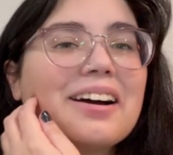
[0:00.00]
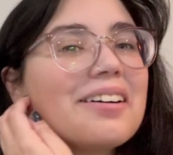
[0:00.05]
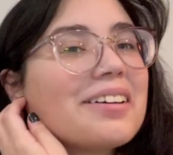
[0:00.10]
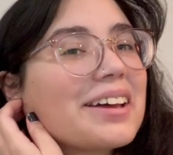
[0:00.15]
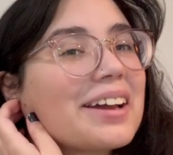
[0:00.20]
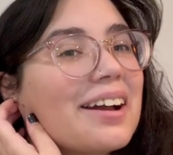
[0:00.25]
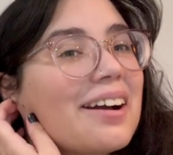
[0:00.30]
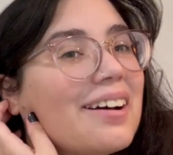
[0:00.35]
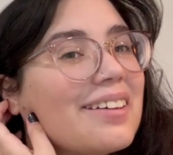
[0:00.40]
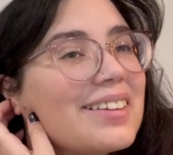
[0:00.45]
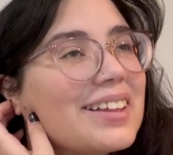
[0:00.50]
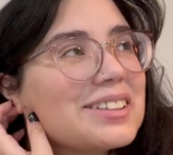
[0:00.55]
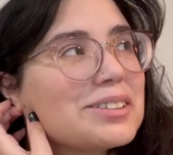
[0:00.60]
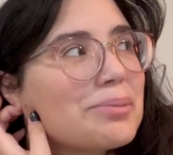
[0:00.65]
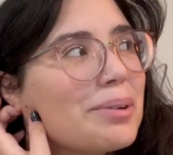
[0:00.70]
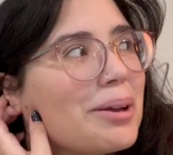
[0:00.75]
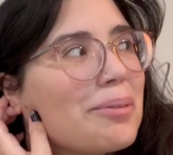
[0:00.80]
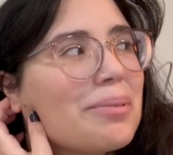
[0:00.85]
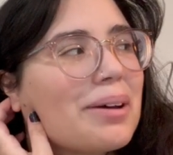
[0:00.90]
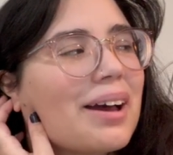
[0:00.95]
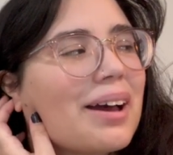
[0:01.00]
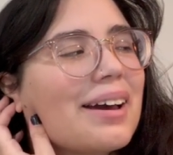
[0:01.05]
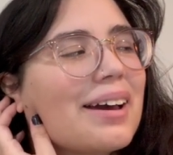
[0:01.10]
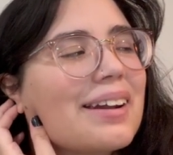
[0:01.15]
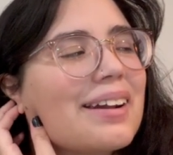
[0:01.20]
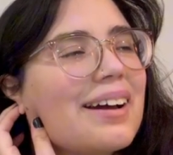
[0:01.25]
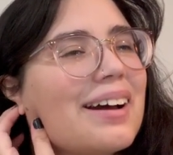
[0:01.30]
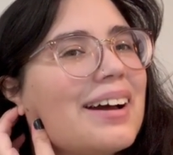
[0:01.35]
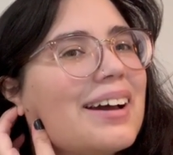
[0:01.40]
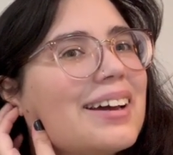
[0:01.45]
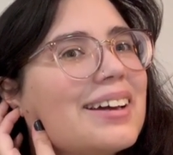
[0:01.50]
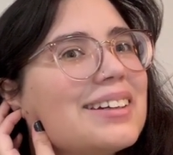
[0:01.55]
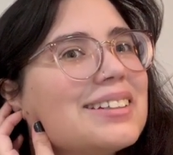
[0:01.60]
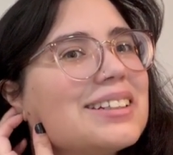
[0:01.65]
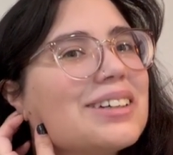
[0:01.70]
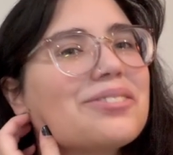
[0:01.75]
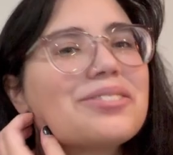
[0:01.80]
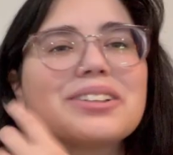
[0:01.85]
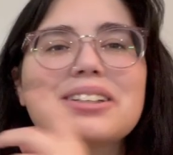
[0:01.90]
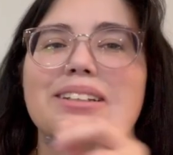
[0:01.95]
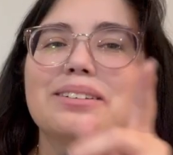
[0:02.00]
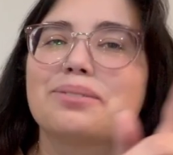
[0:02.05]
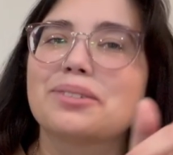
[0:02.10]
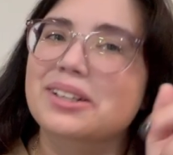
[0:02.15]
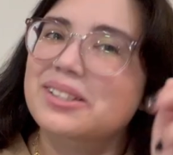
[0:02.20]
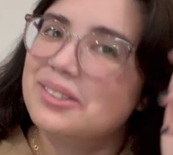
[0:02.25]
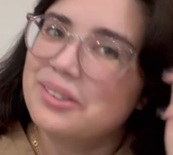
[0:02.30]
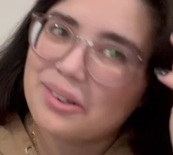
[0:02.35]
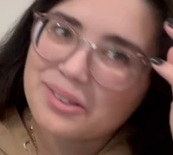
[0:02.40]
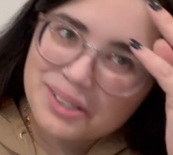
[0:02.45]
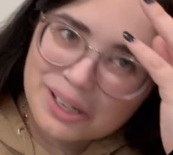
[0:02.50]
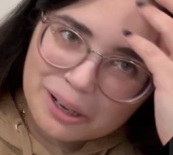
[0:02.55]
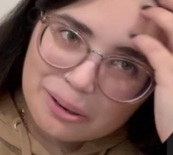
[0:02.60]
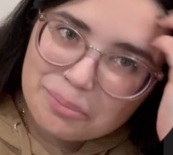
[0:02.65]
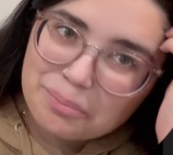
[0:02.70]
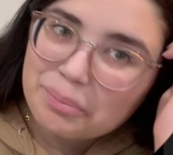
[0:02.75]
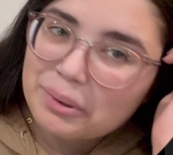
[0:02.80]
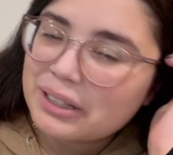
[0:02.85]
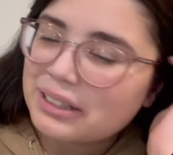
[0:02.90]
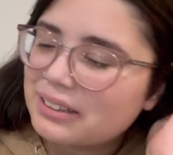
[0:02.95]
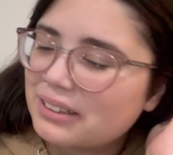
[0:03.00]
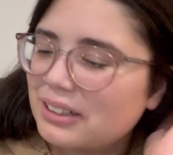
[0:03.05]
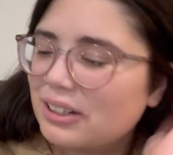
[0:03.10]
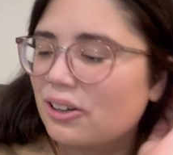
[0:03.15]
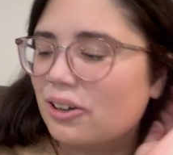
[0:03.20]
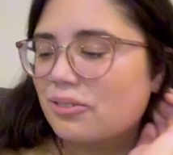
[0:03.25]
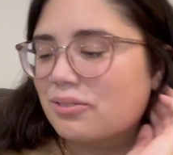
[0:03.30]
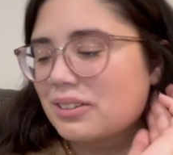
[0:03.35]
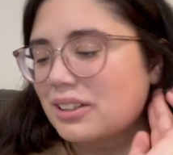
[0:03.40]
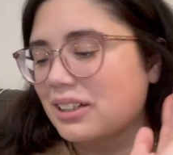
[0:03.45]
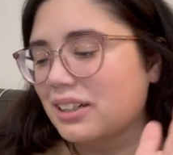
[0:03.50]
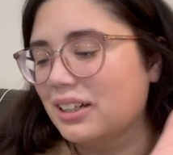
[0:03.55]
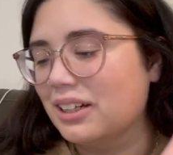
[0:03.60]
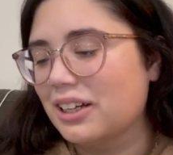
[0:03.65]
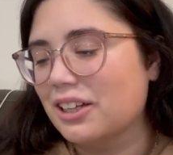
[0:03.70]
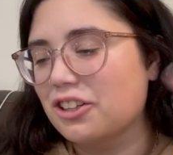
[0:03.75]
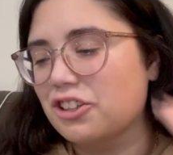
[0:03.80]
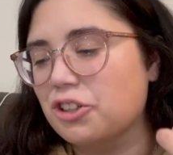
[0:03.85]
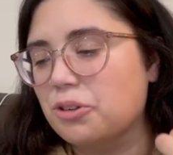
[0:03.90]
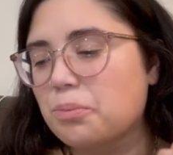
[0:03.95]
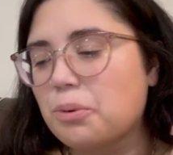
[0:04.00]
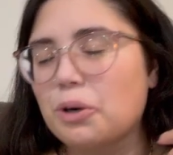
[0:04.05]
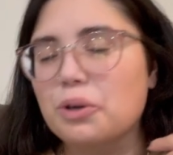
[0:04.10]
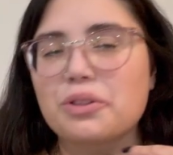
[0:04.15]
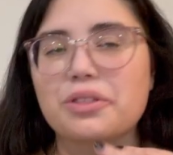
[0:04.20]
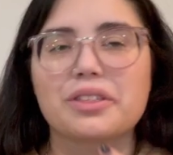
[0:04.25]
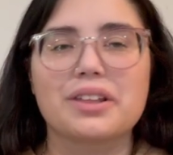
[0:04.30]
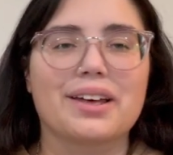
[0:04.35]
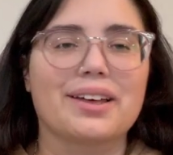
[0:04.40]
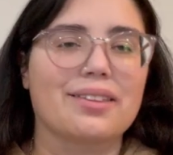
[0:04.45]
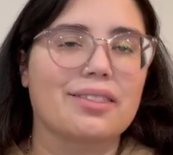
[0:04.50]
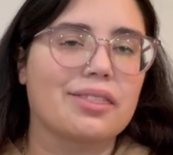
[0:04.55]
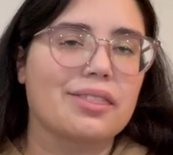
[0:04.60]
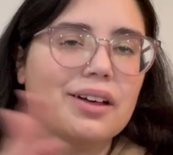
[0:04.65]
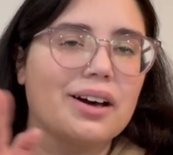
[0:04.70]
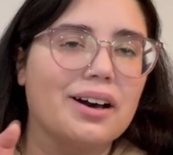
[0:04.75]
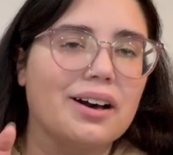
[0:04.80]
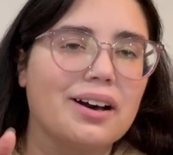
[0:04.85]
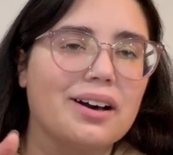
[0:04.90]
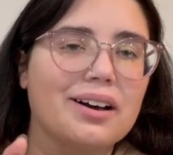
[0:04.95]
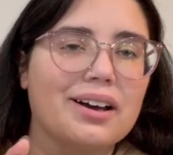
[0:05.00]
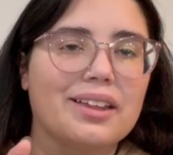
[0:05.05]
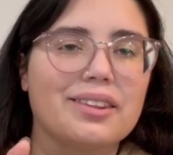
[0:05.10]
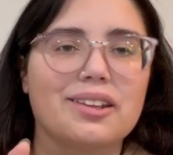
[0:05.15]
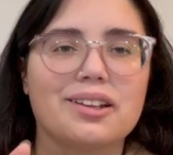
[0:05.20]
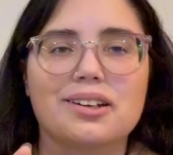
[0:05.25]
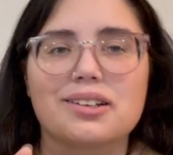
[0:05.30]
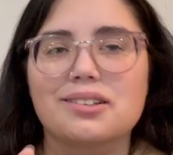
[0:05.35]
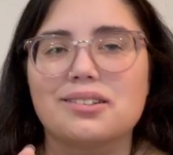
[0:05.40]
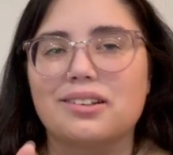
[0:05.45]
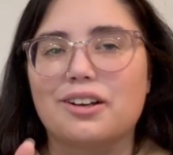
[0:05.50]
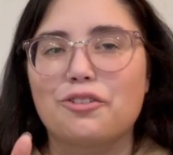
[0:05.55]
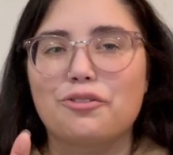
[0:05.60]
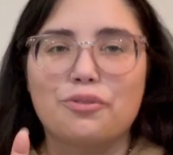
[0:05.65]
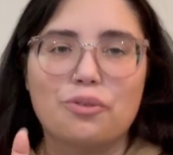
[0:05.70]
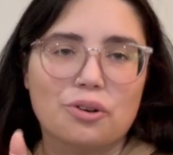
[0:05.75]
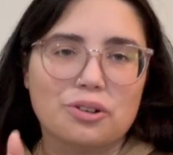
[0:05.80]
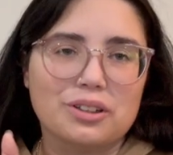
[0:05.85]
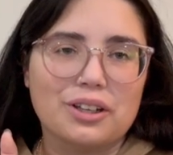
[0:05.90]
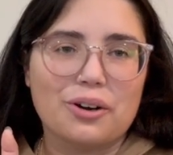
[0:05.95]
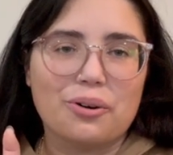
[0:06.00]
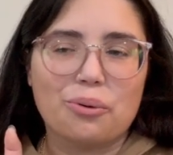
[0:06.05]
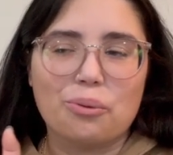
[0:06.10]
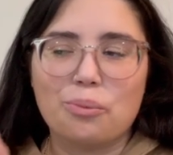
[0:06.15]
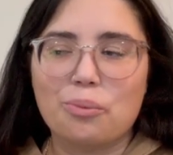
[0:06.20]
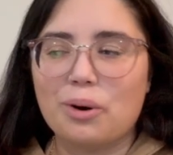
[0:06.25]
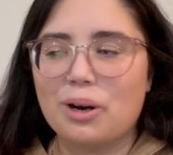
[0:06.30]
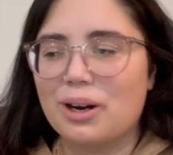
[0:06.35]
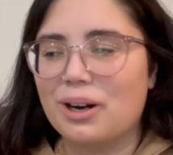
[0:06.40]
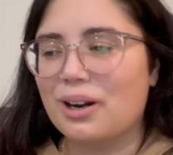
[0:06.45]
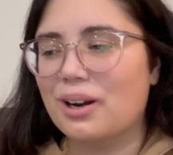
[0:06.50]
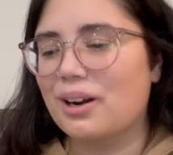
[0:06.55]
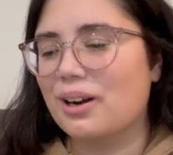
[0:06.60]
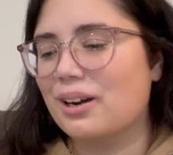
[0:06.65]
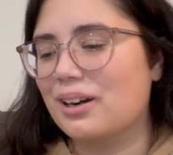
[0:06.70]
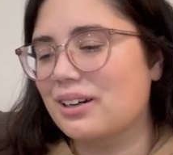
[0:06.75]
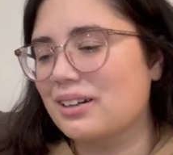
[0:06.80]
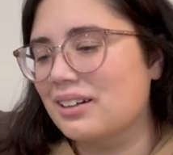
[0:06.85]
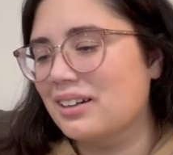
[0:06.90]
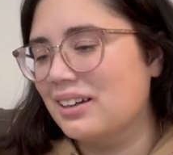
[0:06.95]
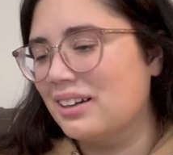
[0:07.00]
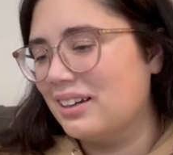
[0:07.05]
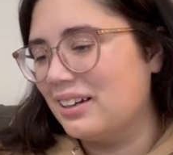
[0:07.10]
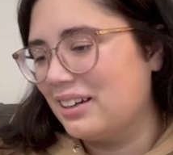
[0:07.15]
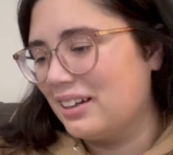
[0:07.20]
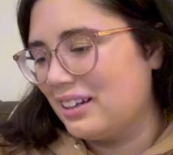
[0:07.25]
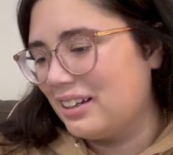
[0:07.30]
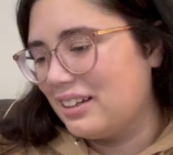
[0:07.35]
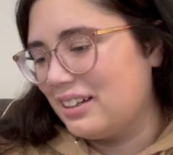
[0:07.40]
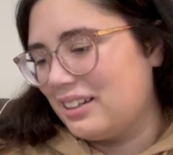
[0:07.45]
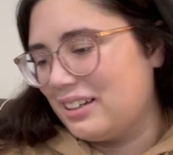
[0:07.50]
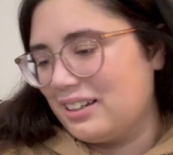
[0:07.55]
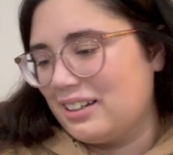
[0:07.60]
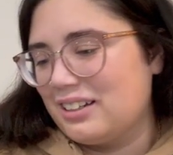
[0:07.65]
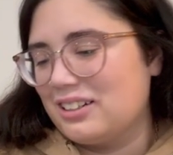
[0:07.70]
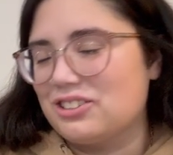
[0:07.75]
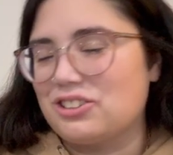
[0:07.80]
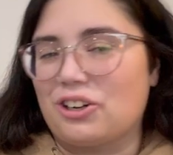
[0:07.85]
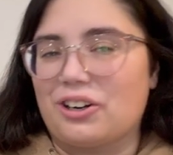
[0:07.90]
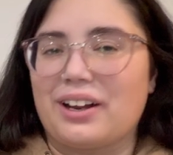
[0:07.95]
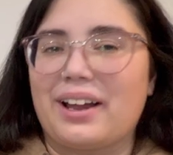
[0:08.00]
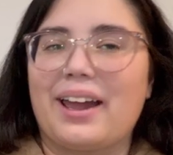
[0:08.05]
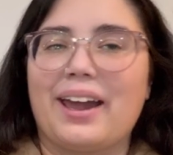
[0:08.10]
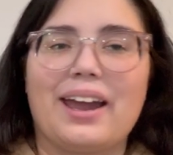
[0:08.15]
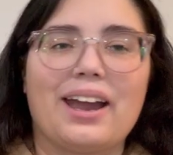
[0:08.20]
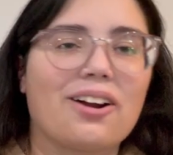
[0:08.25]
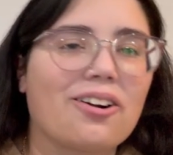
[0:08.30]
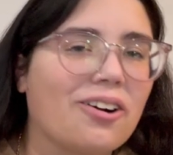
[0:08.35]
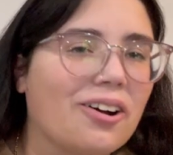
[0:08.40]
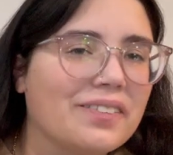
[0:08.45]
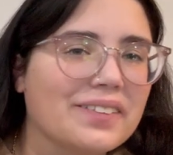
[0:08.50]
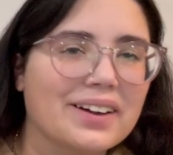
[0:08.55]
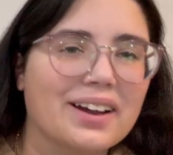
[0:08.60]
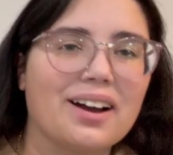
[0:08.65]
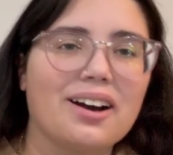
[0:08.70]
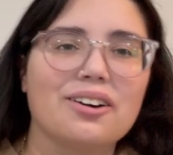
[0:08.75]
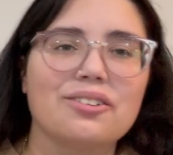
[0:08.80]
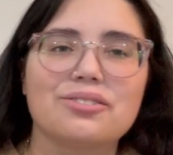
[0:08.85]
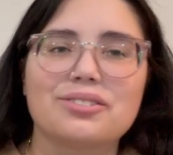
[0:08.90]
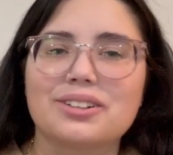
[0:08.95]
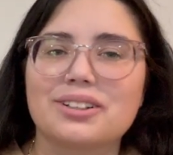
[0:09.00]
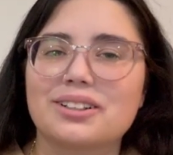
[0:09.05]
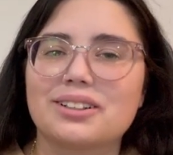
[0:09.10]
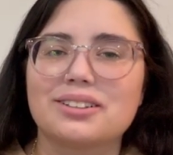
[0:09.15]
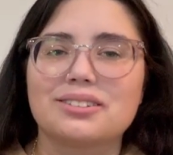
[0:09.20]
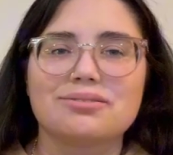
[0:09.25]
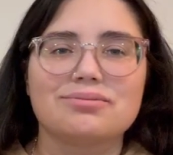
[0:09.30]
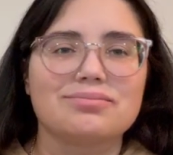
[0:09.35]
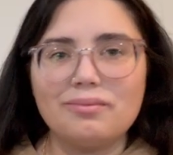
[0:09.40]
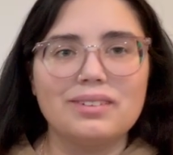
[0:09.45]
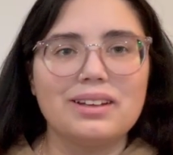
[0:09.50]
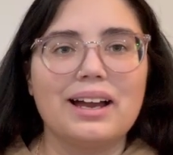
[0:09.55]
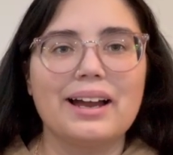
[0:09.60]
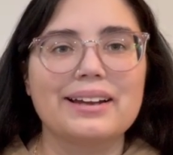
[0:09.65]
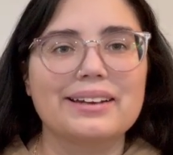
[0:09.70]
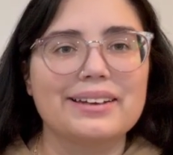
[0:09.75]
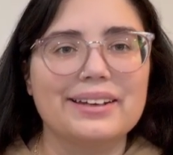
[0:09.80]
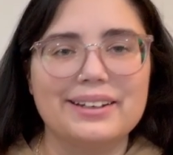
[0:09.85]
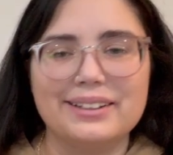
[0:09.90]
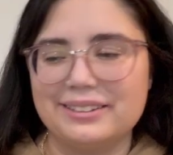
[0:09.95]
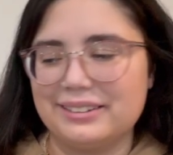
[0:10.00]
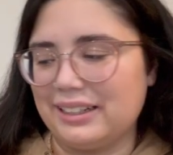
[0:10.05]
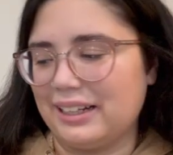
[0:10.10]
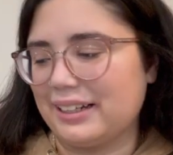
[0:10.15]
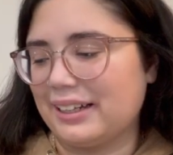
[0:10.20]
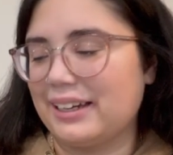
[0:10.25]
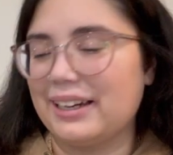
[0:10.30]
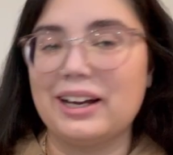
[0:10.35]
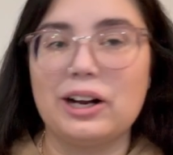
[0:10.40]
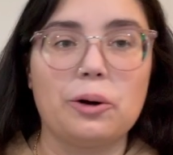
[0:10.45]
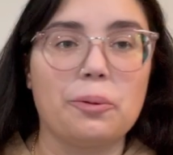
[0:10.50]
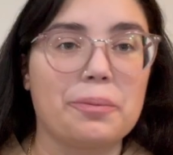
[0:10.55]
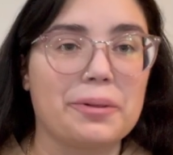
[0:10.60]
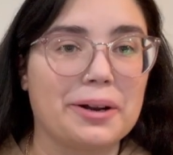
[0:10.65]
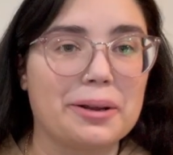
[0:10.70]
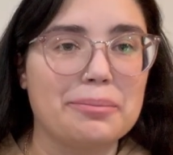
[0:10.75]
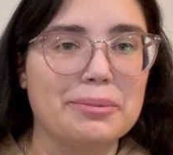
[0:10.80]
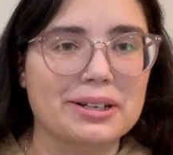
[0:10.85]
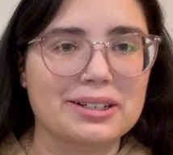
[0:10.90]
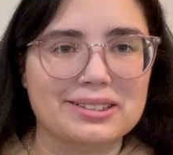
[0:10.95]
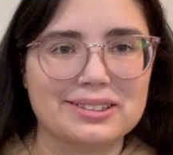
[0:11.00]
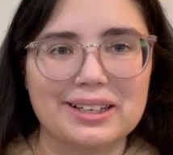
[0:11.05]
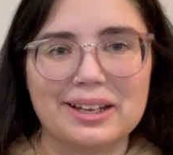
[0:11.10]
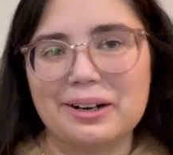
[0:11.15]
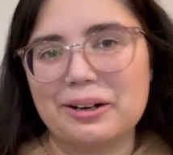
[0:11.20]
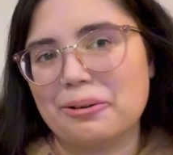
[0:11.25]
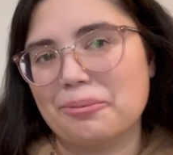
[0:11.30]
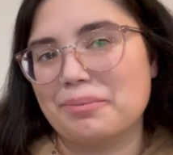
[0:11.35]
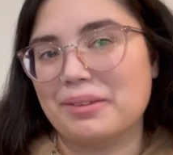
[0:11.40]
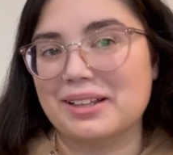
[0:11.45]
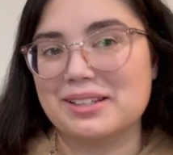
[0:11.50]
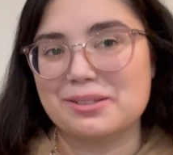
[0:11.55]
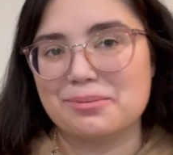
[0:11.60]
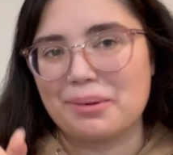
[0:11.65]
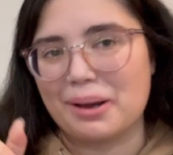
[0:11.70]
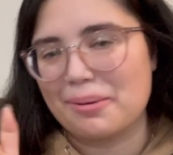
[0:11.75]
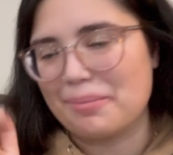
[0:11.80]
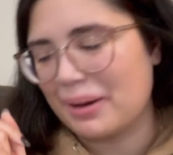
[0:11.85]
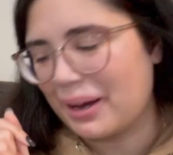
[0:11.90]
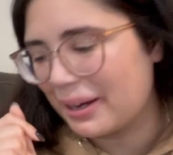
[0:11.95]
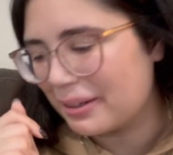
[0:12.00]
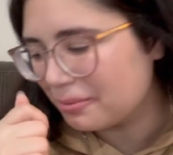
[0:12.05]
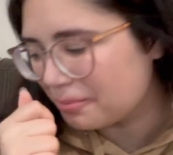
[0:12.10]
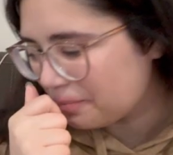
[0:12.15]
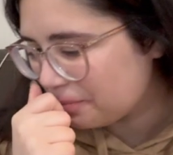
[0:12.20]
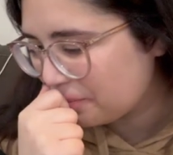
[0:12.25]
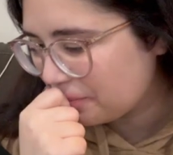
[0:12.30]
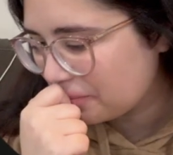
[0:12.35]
Like, that's my bad. I definitely mixed those up, but, you know, they're both like the and then a 4-letter word. Dark hair on the cover. I can't help that I mixed that up. That's my bad.